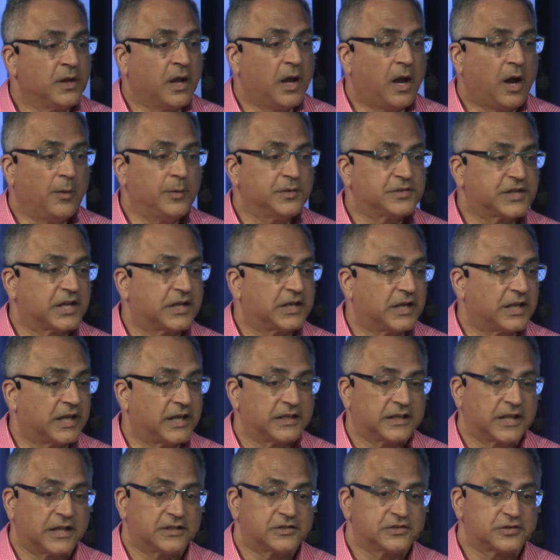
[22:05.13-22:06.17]
I always kind of like
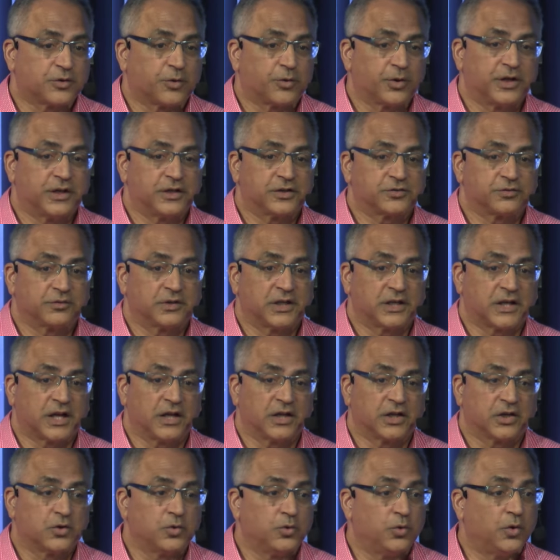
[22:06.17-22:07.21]
that story, and it's really kind
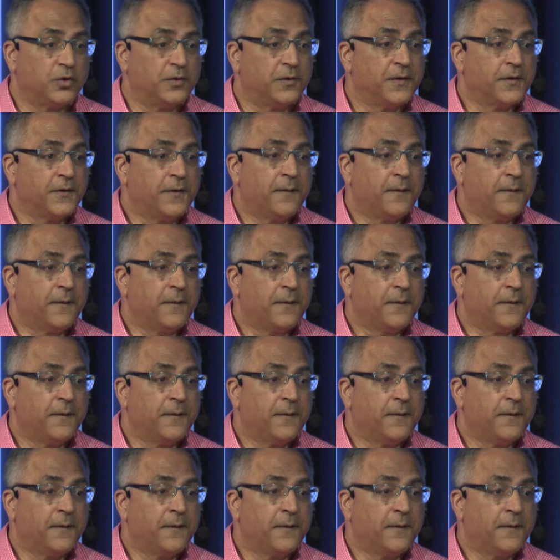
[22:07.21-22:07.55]
of cool.